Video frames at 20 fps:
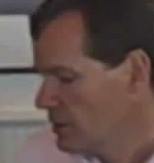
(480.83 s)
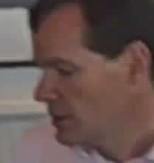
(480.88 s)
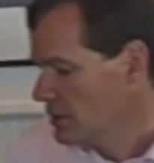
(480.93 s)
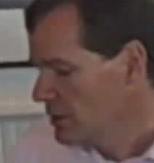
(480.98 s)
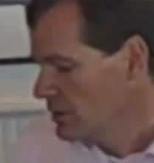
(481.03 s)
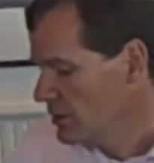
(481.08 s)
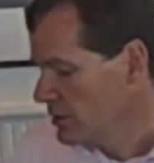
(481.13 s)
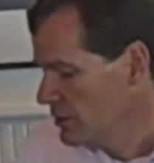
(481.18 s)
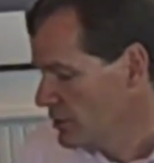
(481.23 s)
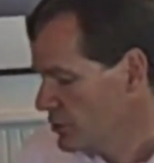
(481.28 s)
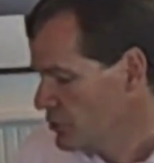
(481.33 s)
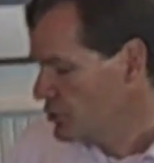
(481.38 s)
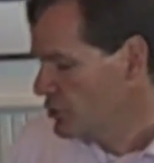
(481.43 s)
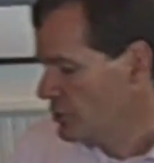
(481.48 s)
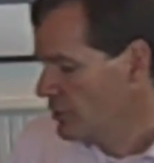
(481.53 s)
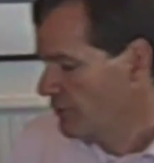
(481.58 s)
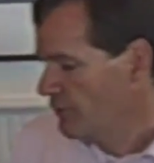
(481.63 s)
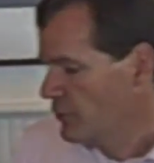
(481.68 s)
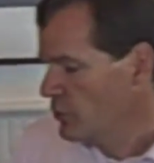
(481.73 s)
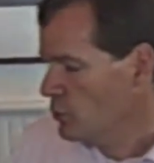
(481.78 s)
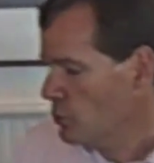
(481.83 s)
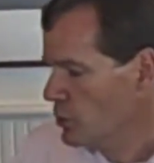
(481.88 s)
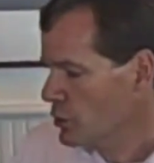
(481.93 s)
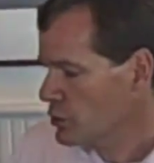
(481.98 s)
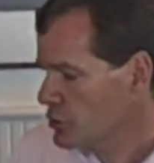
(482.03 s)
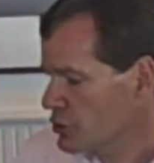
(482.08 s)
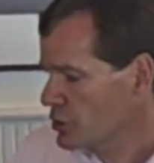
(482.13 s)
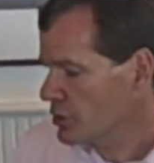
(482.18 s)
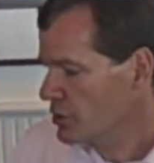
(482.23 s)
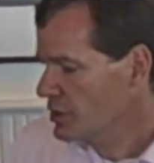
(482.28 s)
A few
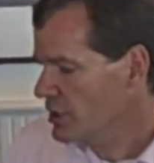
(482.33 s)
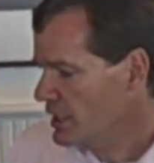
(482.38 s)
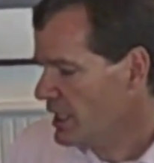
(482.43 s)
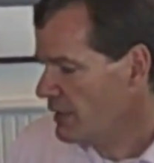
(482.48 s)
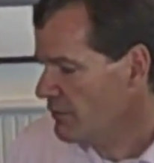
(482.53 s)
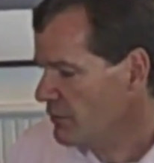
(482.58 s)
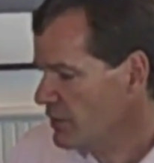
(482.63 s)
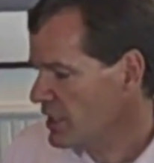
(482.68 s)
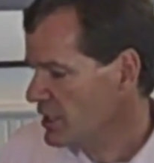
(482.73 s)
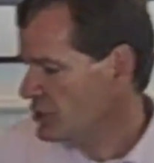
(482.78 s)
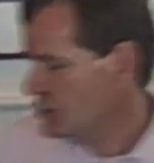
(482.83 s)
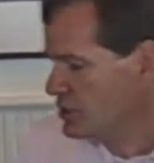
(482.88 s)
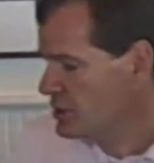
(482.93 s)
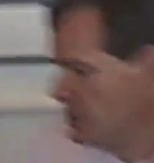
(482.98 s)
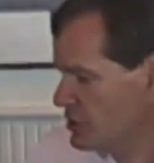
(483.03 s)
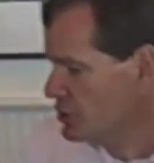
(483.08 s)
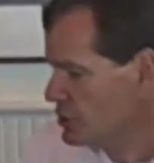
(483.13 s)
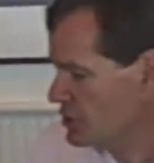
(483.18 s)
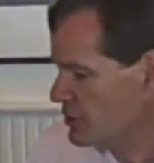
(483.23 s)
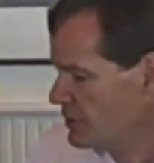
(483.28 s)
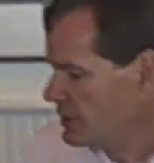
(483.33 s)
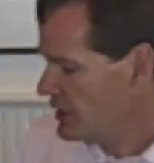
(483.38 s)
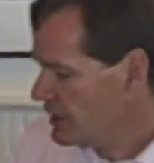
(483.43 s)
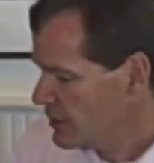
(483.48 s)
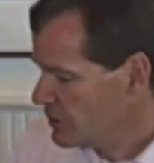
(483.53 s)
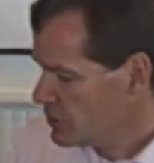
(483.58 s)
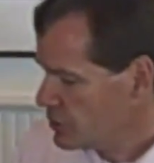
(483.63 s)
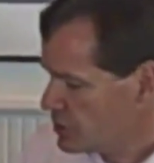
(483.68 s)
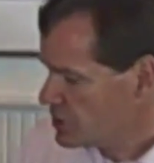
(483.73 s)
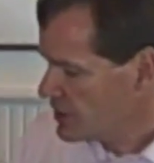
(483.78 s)
words on the aviation history.
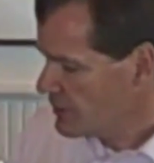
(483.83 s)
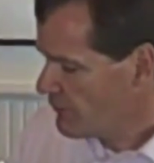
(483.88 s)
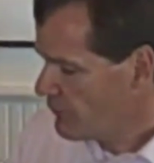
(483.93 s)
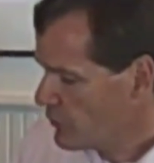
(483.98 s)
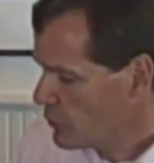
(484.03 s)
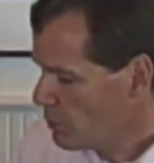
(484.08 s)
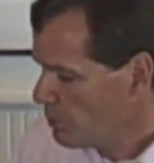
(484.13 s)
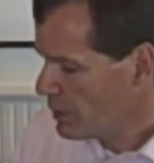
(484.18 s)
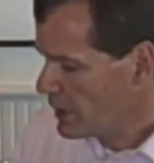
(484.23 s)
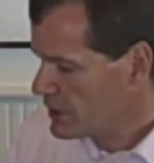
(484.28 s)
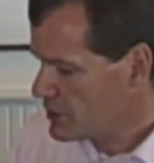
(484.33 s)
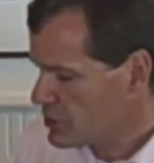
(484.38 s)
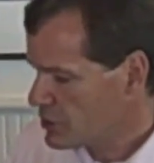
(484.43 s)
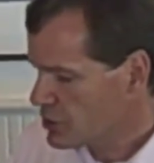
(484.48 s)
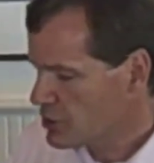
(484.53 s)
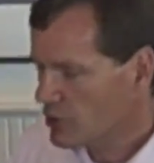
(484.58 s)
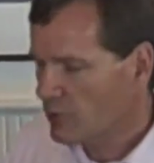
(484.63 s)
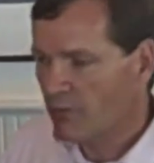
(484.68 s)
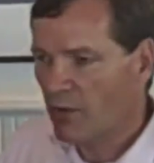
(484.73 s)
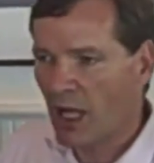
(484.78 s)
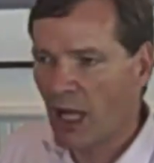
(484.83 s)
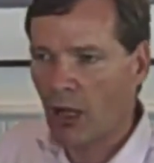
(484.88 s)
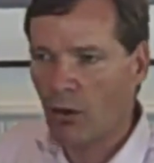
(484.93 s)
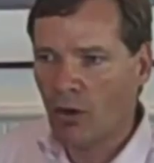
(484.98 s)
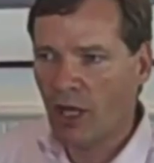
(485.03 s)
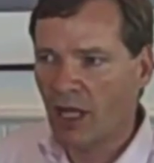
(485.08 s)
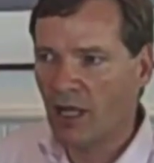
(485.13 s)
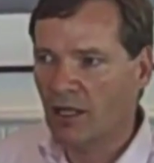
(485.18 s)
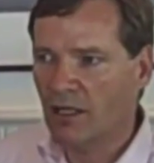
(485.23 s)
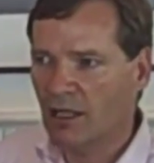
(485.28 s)
Here you see a few pictures of
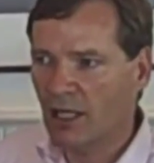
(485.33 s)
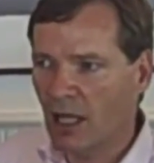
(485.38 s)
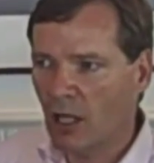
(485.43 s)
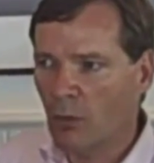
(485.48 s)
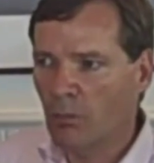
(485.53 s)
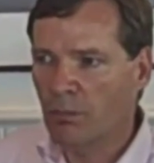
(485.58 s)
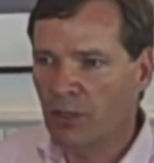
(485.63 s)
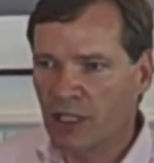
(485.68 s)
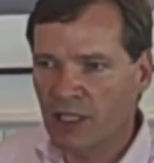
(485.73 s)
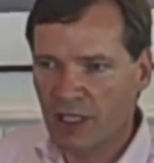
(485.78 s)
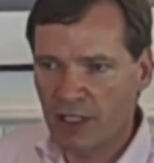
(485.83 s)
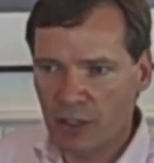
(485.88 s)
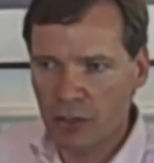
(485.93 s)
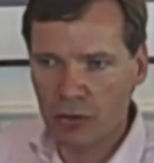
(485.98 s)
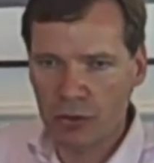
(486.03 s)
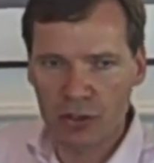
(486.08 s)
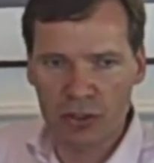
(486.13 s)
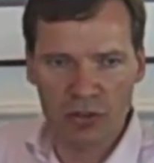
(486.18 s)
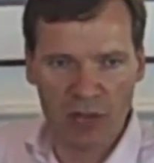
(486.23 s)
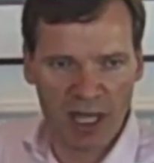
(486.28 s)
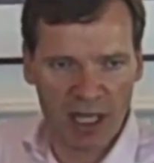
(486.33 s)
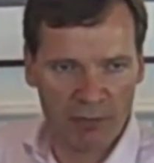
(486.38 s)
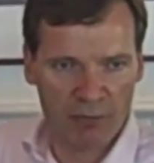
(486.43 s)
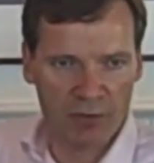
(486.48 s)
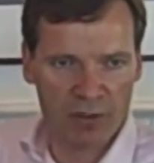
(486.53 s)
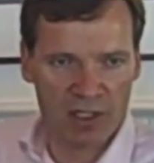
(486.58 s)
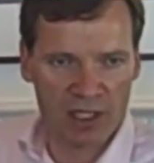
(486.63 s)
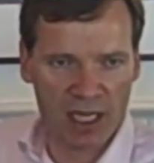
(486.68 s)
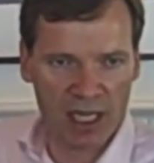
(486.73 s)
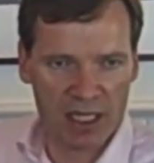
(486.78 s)
how Alpina used to
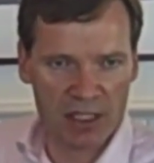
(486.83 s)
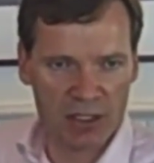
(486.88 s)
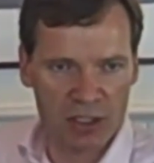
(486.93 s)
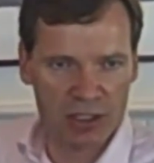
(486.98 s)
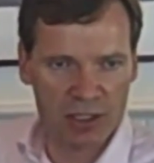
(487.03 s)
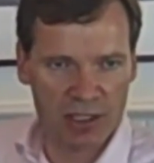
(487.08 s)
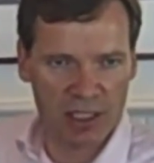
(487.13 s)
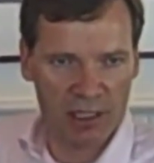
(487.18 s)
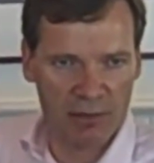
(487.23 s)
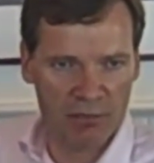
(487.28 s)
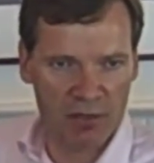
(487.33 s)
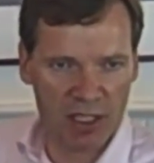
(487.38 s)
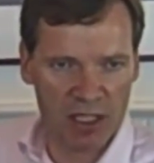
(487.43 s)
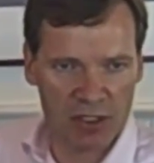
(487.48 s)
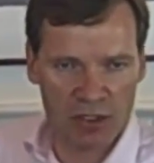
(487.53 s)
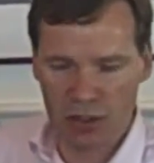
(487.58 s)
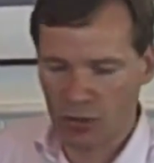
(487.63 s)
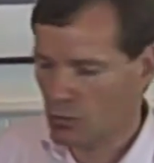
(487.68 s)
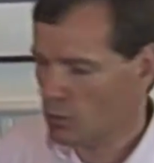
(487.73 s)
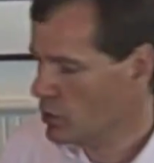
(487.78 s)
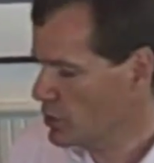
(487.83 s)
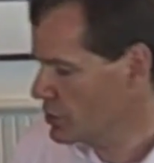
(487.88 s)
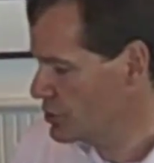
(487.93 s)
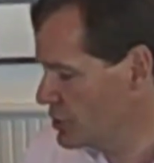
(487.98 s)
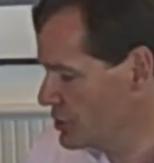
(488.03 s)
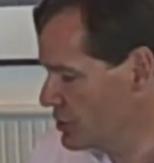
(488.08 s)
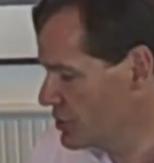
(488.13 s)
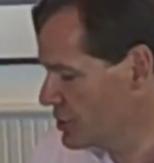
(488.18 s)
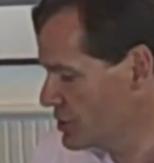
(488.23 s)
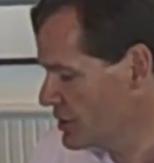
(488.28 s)
advertise aviation
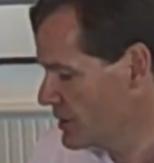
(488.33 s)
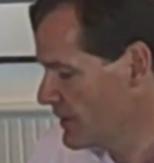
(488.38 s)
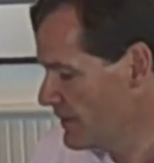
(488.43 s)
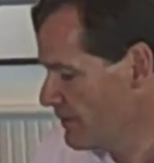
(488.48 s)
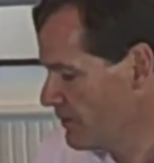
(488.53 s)
watches.